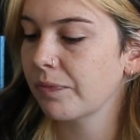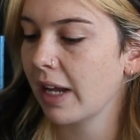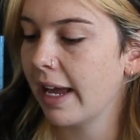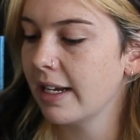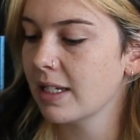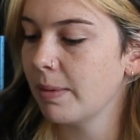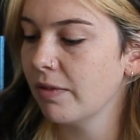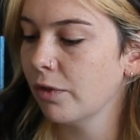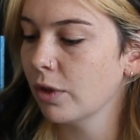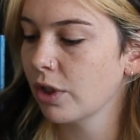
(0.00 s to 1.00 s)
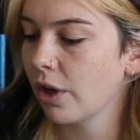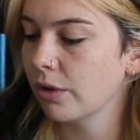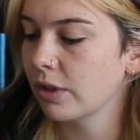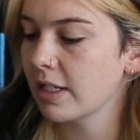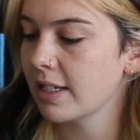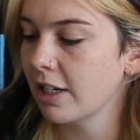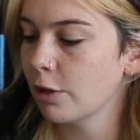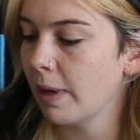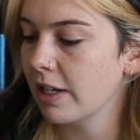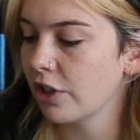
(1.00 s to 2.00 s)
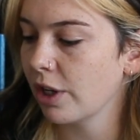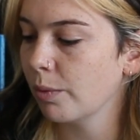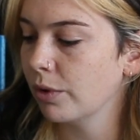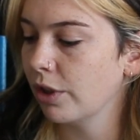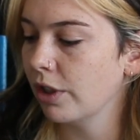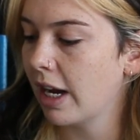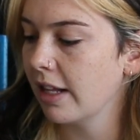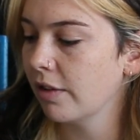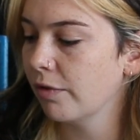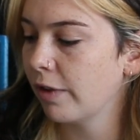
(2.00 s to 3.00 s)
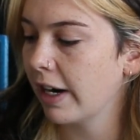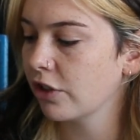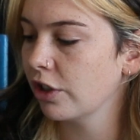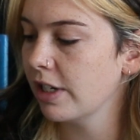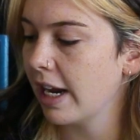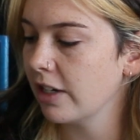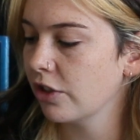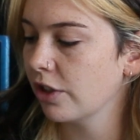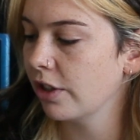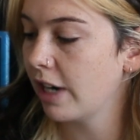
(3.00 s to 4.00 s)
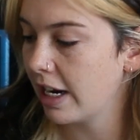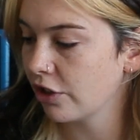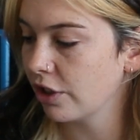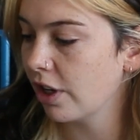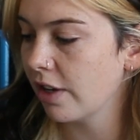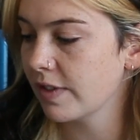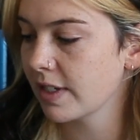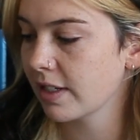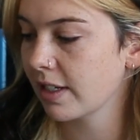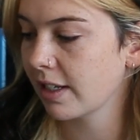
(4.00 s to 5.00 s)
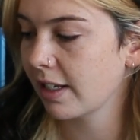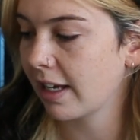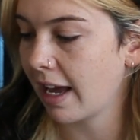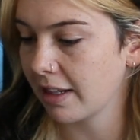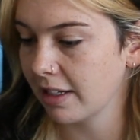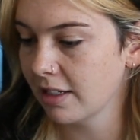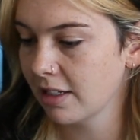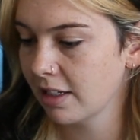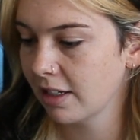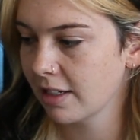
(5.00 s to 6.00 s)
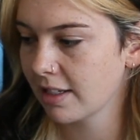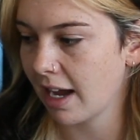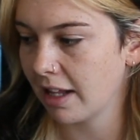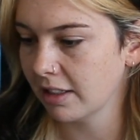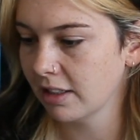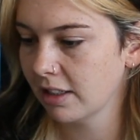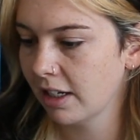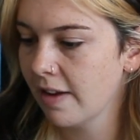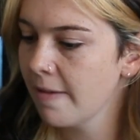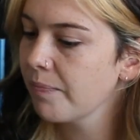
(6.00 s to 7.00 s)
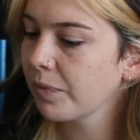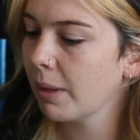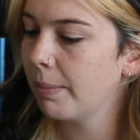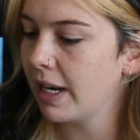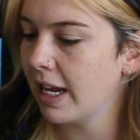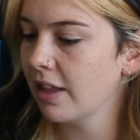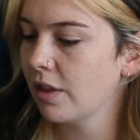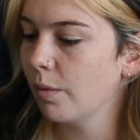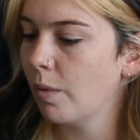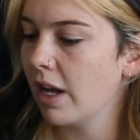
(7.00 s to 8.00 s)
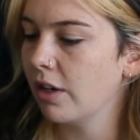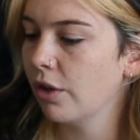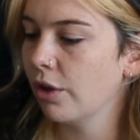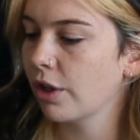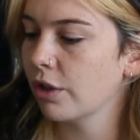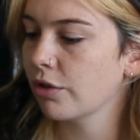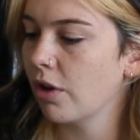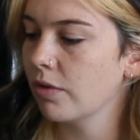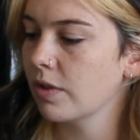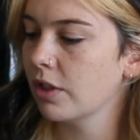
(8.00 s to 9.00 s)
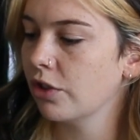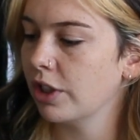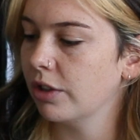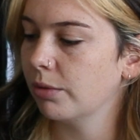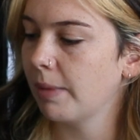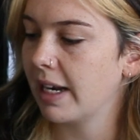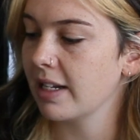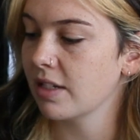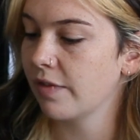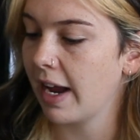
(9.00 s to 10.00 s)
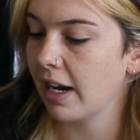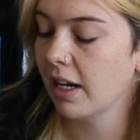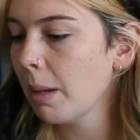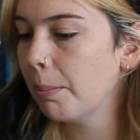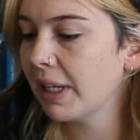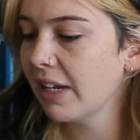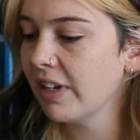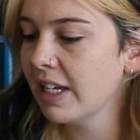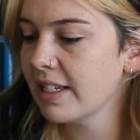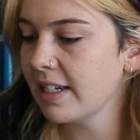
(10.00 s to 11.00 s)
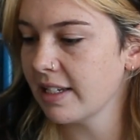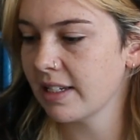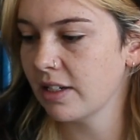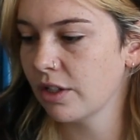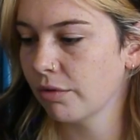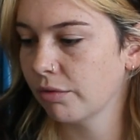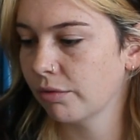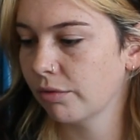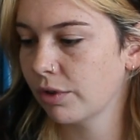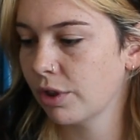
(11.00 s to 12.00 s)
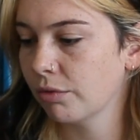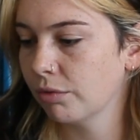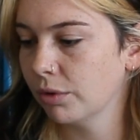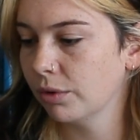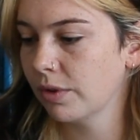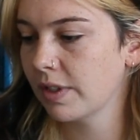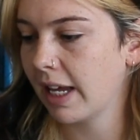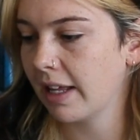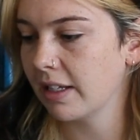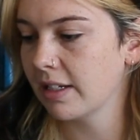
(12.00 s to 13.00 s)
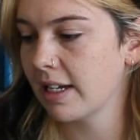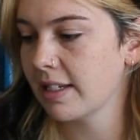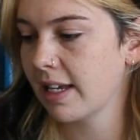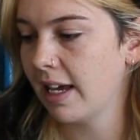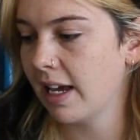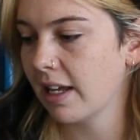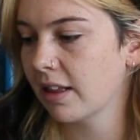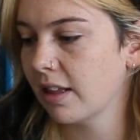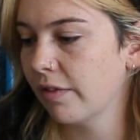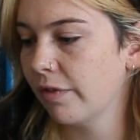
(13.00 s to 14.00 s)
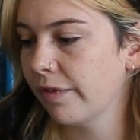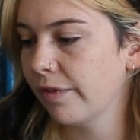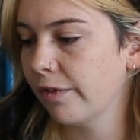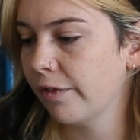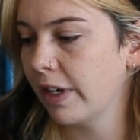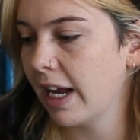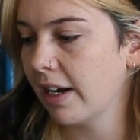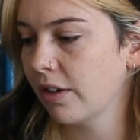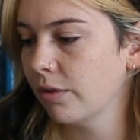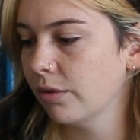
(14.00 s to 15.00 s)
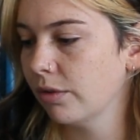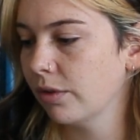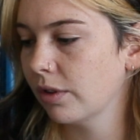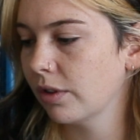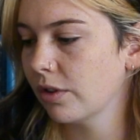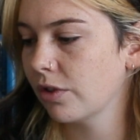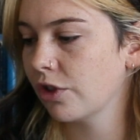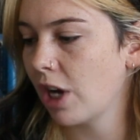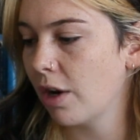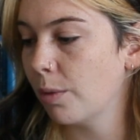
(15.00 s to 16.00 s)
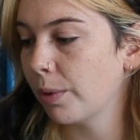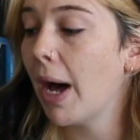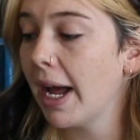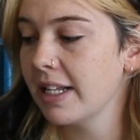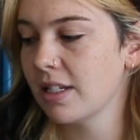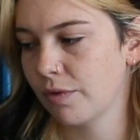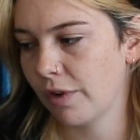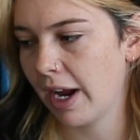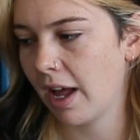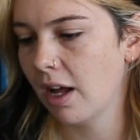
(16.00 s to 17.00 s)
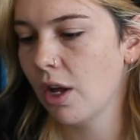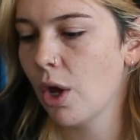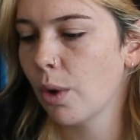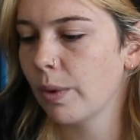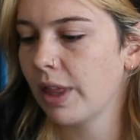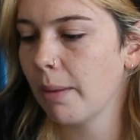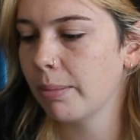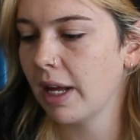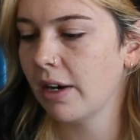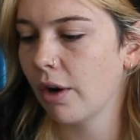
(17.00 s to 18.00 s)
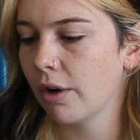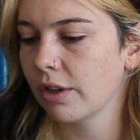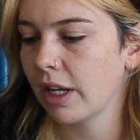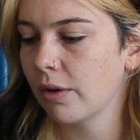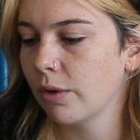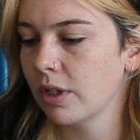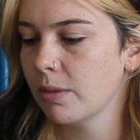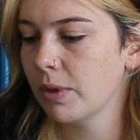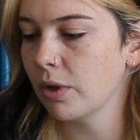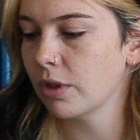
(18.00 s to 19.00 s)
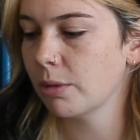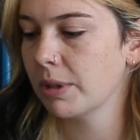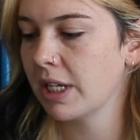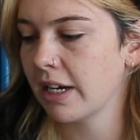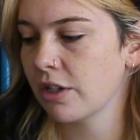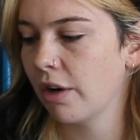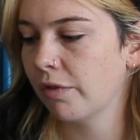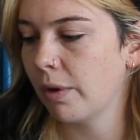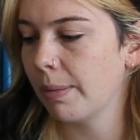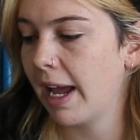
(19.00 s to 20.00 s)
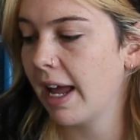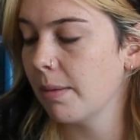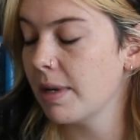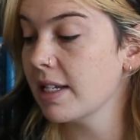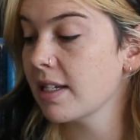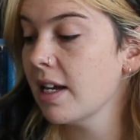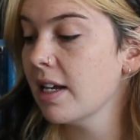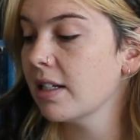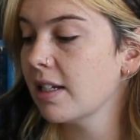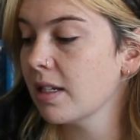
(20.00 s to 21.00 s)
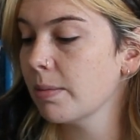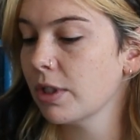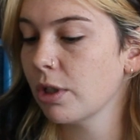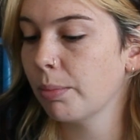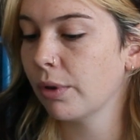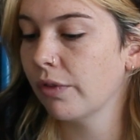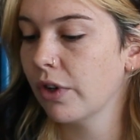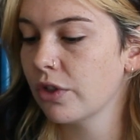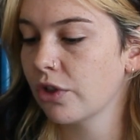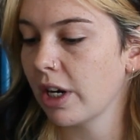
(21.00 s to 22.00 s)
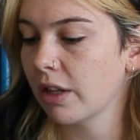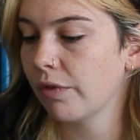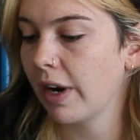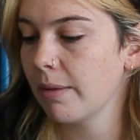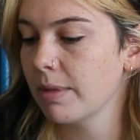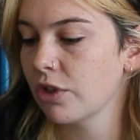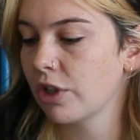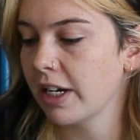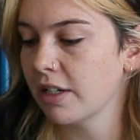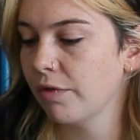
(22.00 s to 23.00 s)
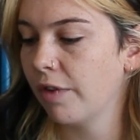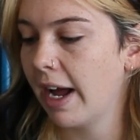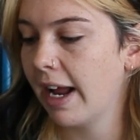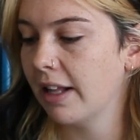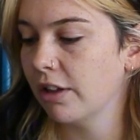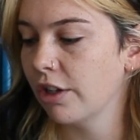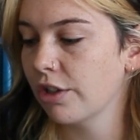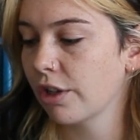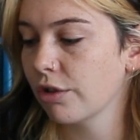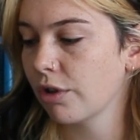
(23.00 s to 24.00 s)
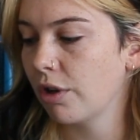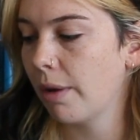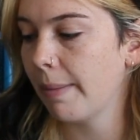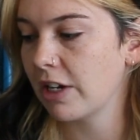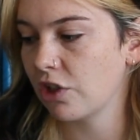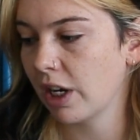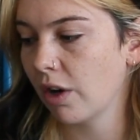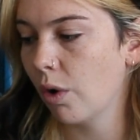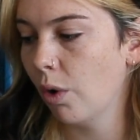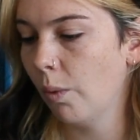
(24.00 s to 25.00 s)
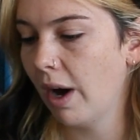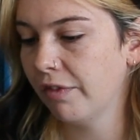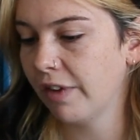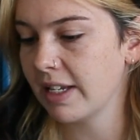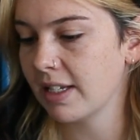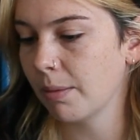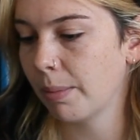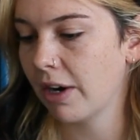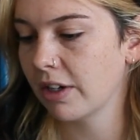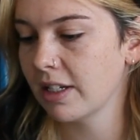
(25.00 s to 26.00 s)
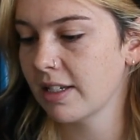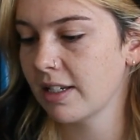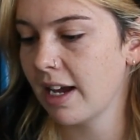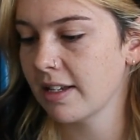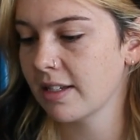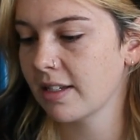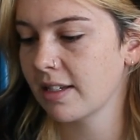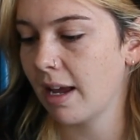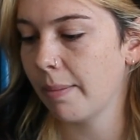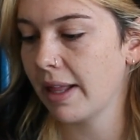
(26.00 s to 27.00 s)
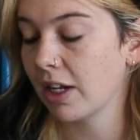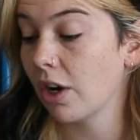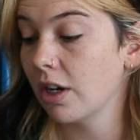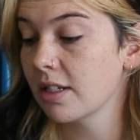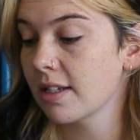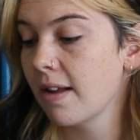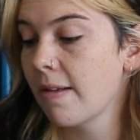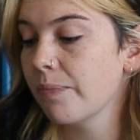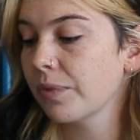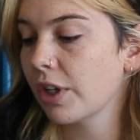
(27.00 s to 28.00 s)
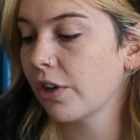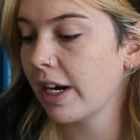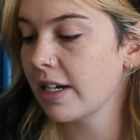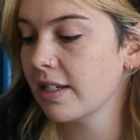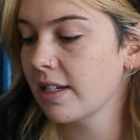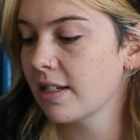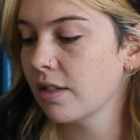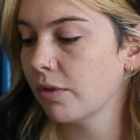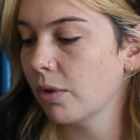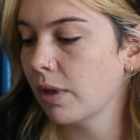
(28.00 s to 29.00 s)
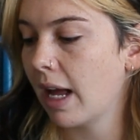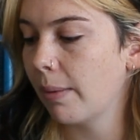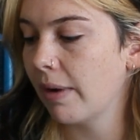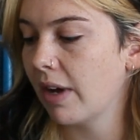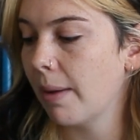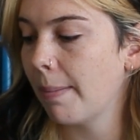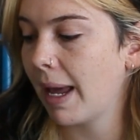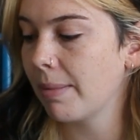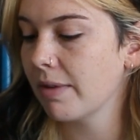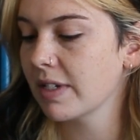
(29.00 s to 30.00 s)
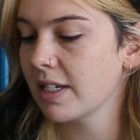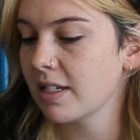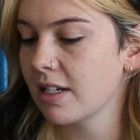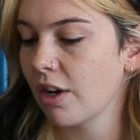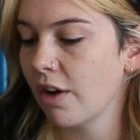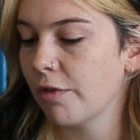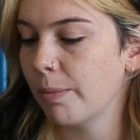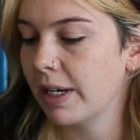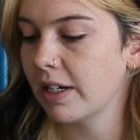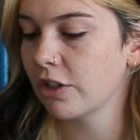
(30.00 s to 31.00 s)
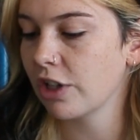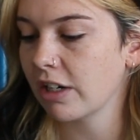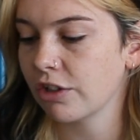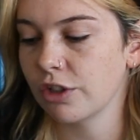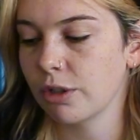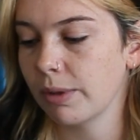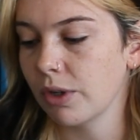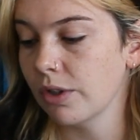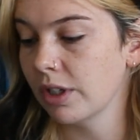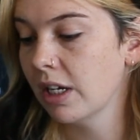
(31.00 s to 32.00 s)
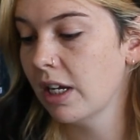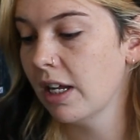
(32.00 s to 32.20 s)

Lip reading: And it's been foretold that such magic will unite the fractured nation of Skaland beneath the one who controls the shield maiden's fate. Believing he's destined to rule Skaland as king, the fanatical Jarl binds Freya with a blood oath and orders Bjorn to protect her from their enemies. Desperate to prove her strength, Freya must train to fight and learn to control her magic, all while facing perilous tests set by the gods. The greatest test of all, however, may be resisting her forbidden attraction to Bjorn.